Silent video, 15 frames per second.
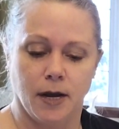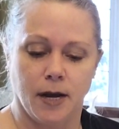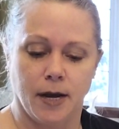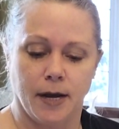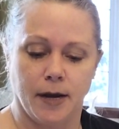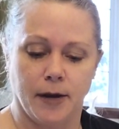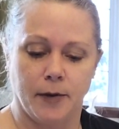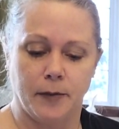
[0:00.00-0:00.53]

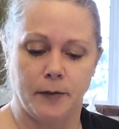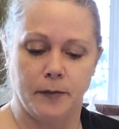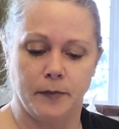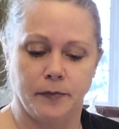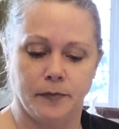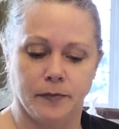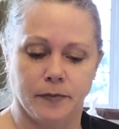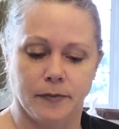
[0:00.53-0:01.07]

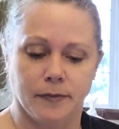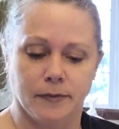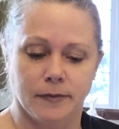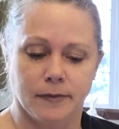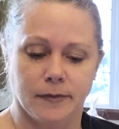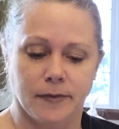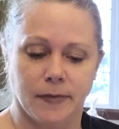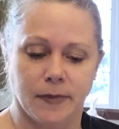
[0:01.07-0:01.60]

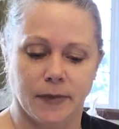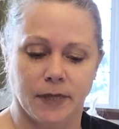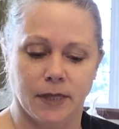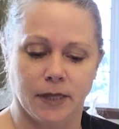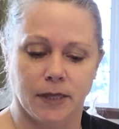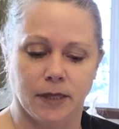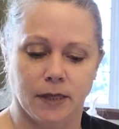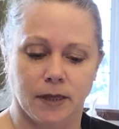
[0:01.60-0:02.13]

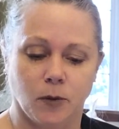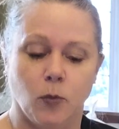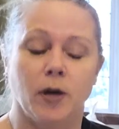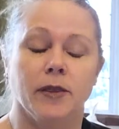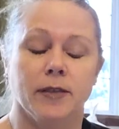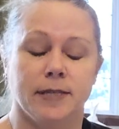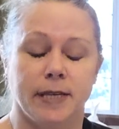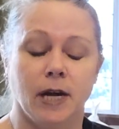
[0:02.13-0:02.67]
Well,
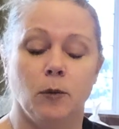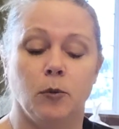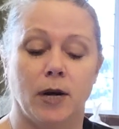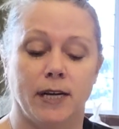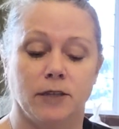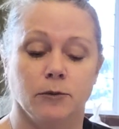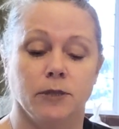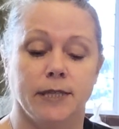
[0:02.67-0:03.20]
the sale
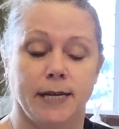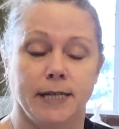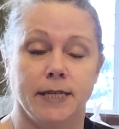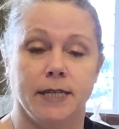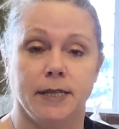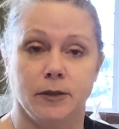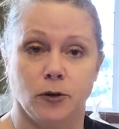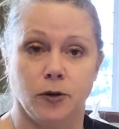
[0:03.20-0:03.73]
price was
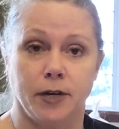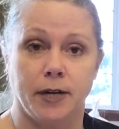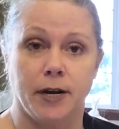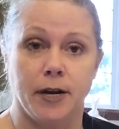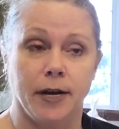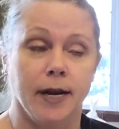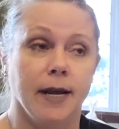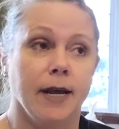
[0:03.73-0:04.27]

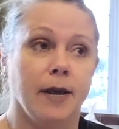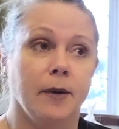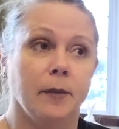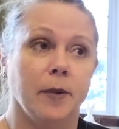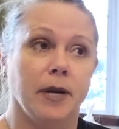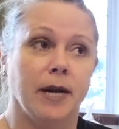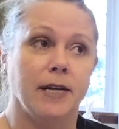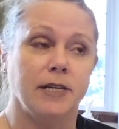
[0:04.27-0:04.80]
$18.39,
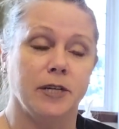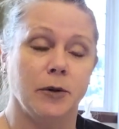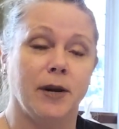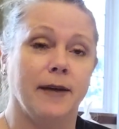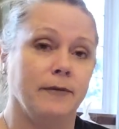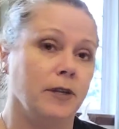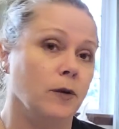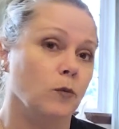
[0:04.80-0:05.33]
but I don't
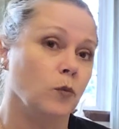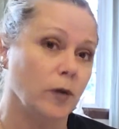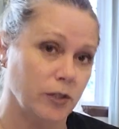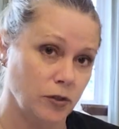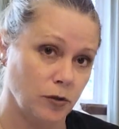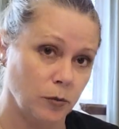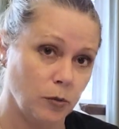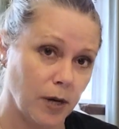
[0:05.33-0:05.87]
have the
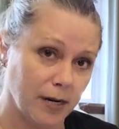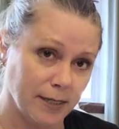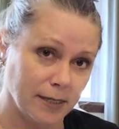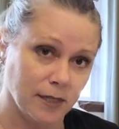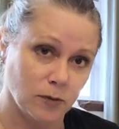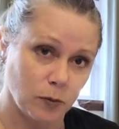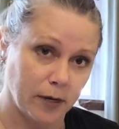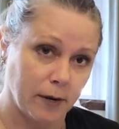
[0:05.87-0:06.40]
original price,
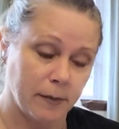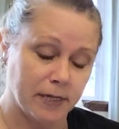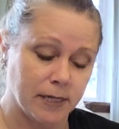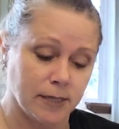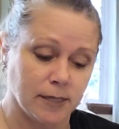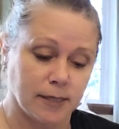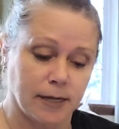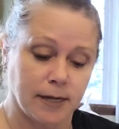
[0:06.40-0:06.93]
is what I meant
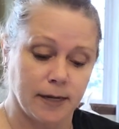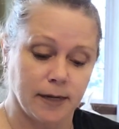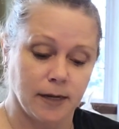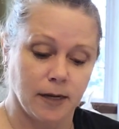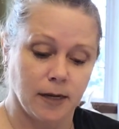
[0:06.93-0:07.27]
to say.